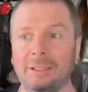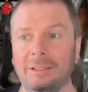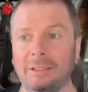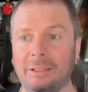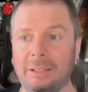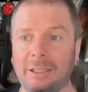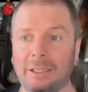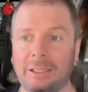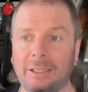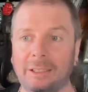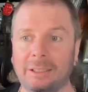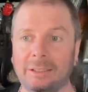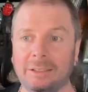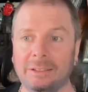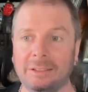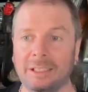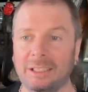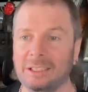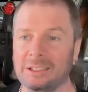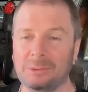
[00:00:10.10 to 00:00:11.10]
And
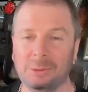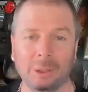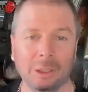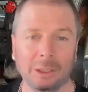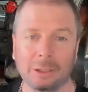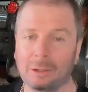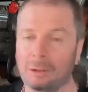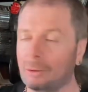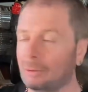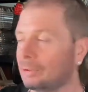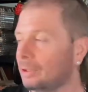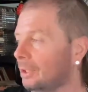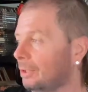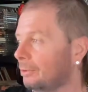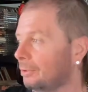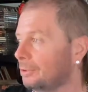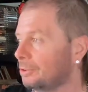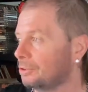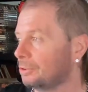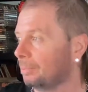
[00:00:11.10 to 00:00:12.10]
yeah, it's really cold here
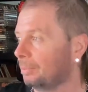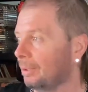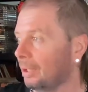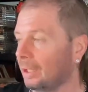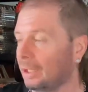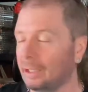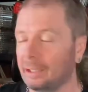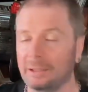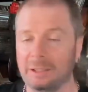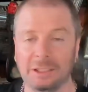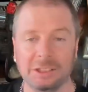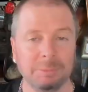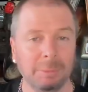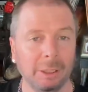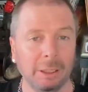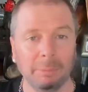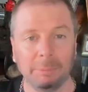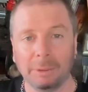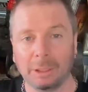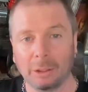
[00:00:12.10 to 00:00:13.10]
in Japan. There's
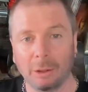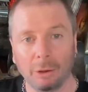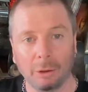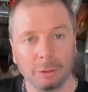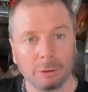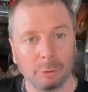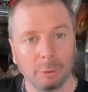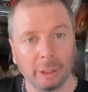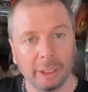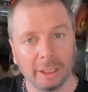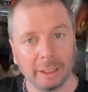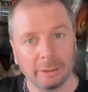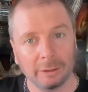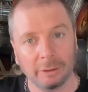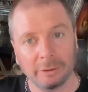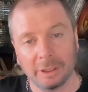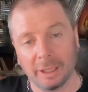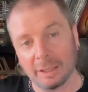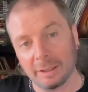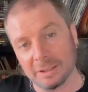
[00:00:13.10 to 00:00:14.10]
been a big earthquake
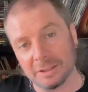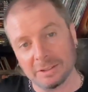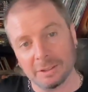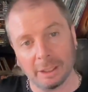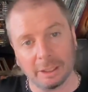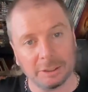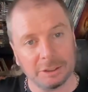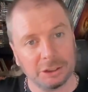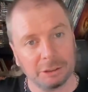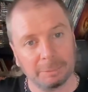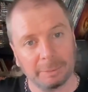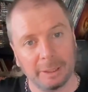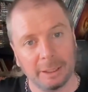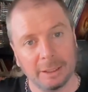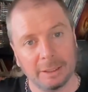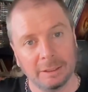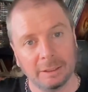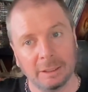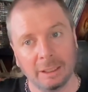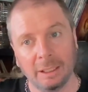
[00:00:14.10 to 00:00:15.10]
on the other side of
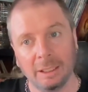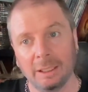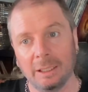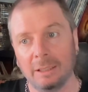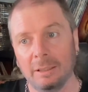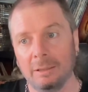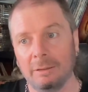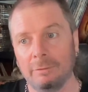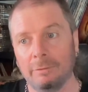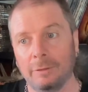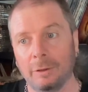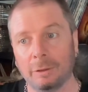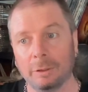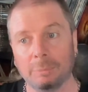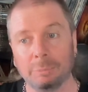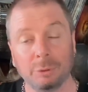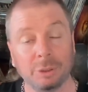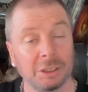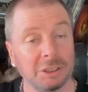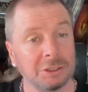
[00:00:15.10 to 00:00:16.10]
Japan. Felt
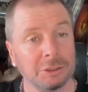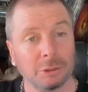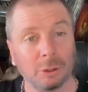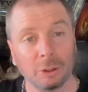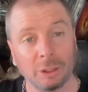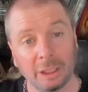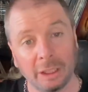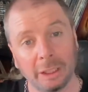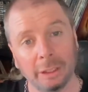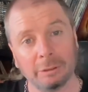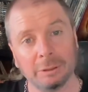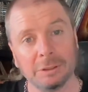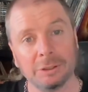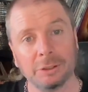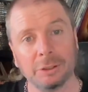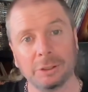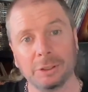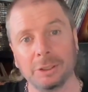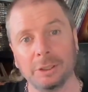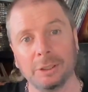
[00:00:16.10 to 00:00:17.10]
it pretty strongly here in
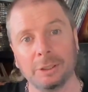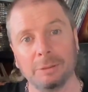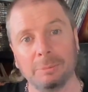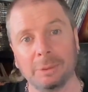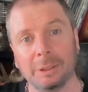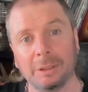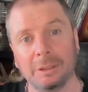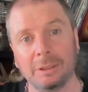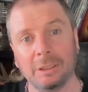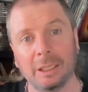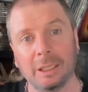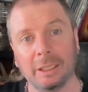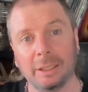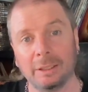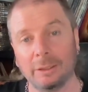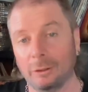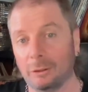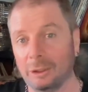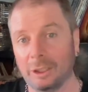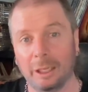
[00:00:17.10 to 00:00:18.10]
Tokyo, but yeah,
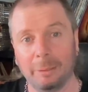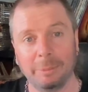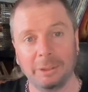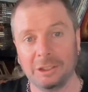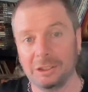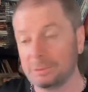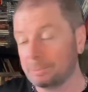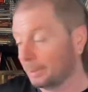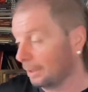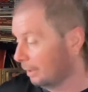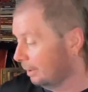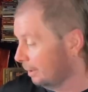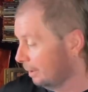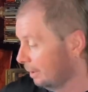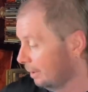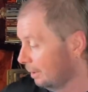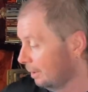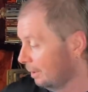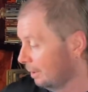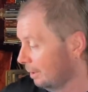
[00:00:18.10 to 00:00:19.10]
no damage, but
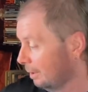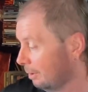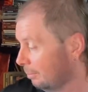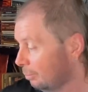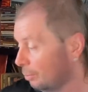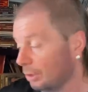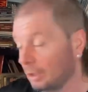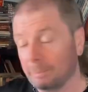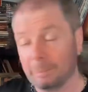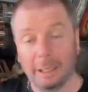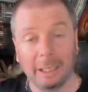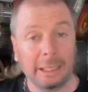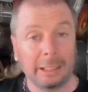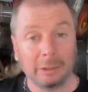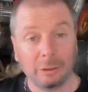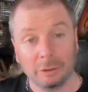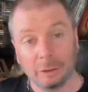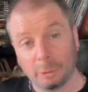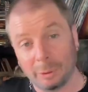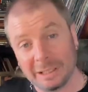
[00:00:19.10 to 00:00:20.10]
pretty bad
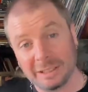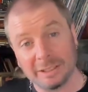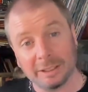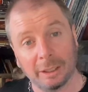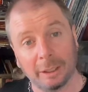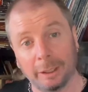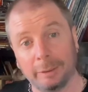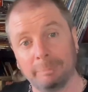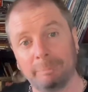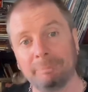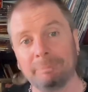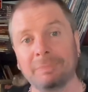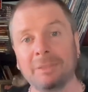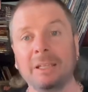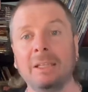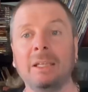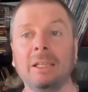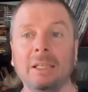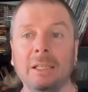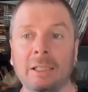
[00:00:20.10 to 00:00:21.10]
on the west side.
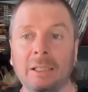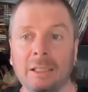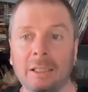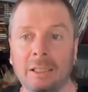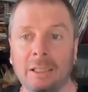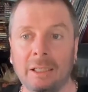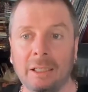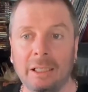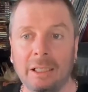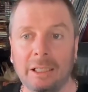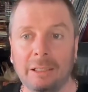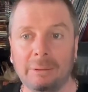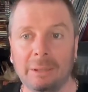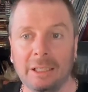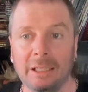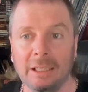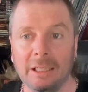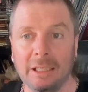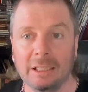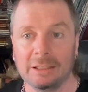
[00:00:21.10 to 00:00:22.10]

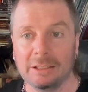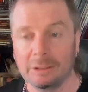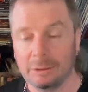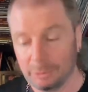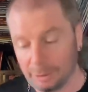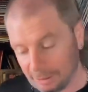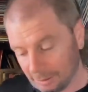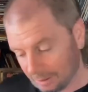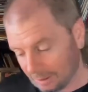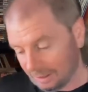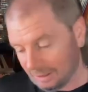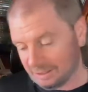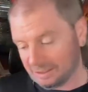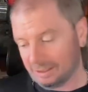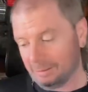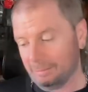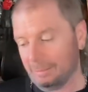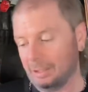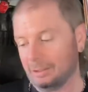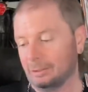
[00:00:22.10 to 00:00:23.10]
Anyway, yeah, so we're looking at
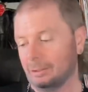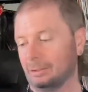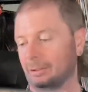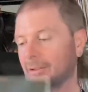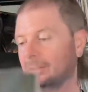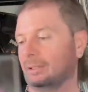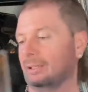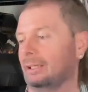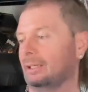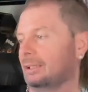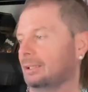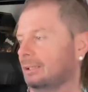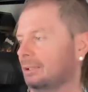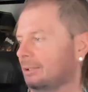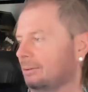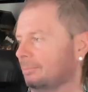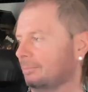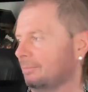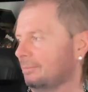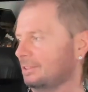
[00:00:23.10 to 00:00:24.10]
some metal,
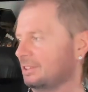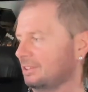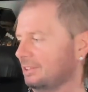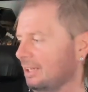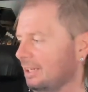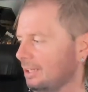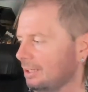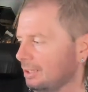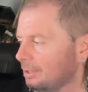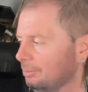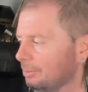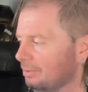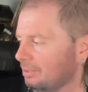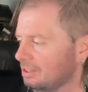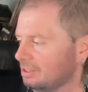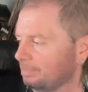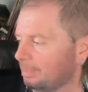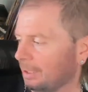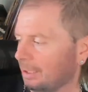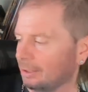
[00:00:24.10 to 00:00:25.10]
um, starting with
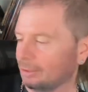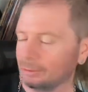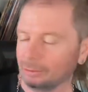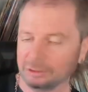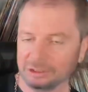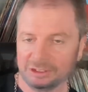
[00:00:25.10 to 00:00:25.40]
this band called